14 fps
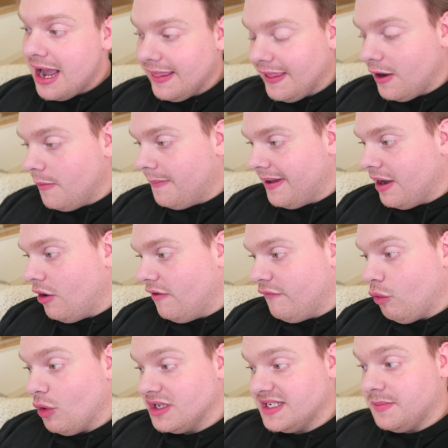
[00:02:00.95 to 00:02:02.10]
a little bit of
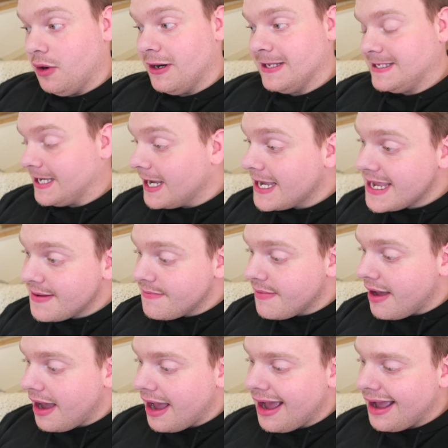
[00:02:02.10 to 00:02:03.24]
Once Upon a Time
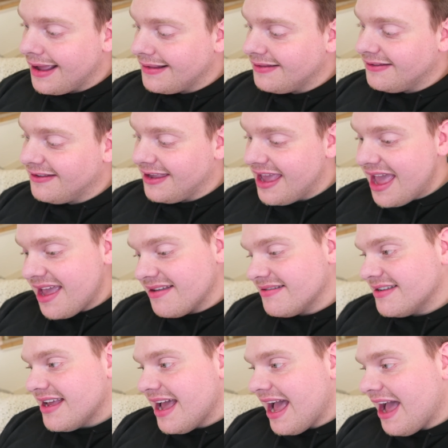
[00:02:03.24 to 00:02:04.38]
and yeah,
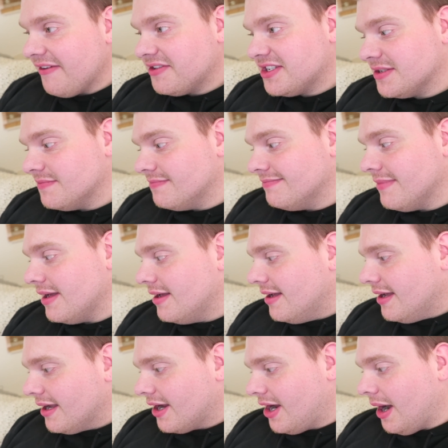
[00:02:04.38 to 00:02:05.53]
have some
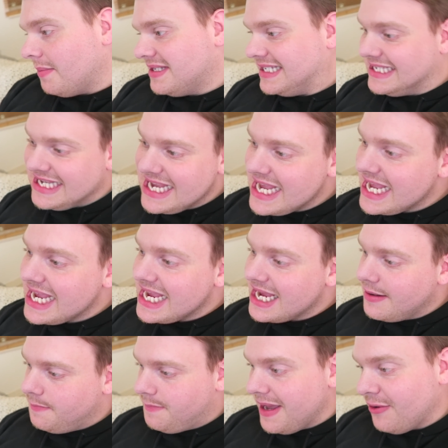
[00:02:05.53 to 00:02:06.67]
cups of tea
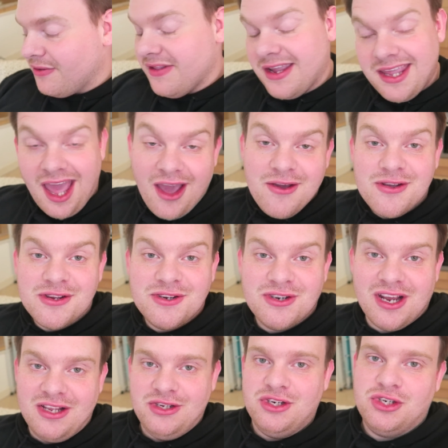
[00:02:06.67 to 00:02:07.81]
and bed on the couch
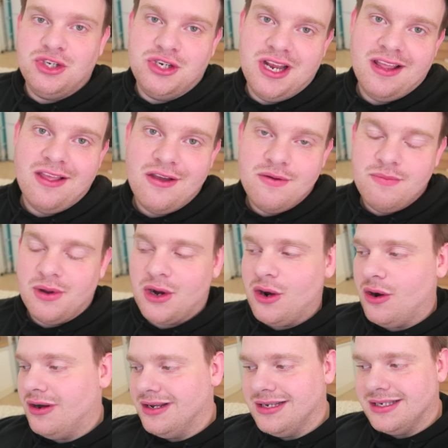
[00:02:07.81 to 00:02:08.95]
and just chill out
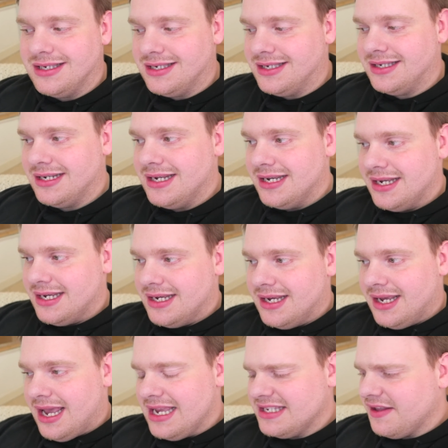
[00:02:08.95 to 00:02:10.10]
because
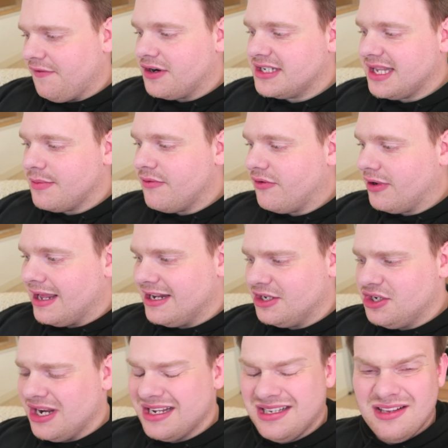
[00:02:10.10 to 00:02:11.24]
it's the first time we really had a
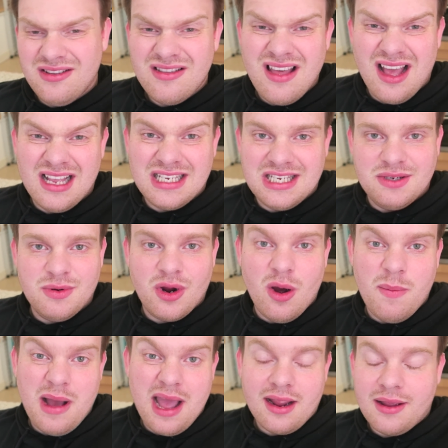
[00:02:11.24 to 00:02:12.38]
chance to do that since we
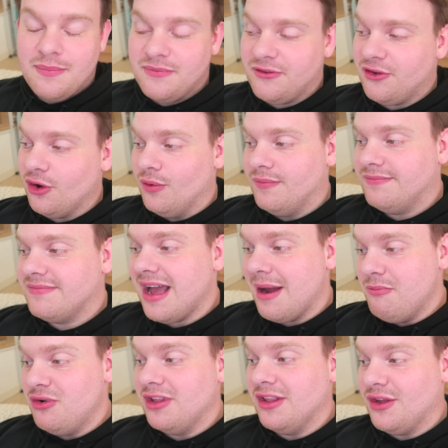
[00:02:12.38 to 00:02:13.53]
got back. So
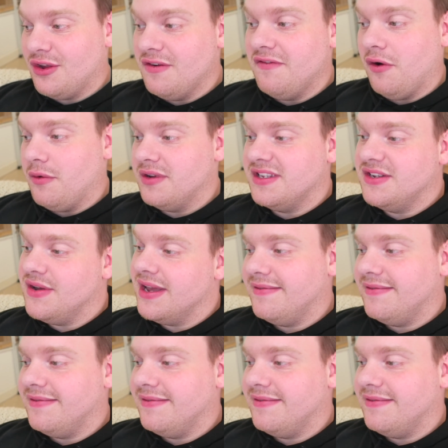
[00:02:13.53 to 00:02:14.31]
I'm really looking forward to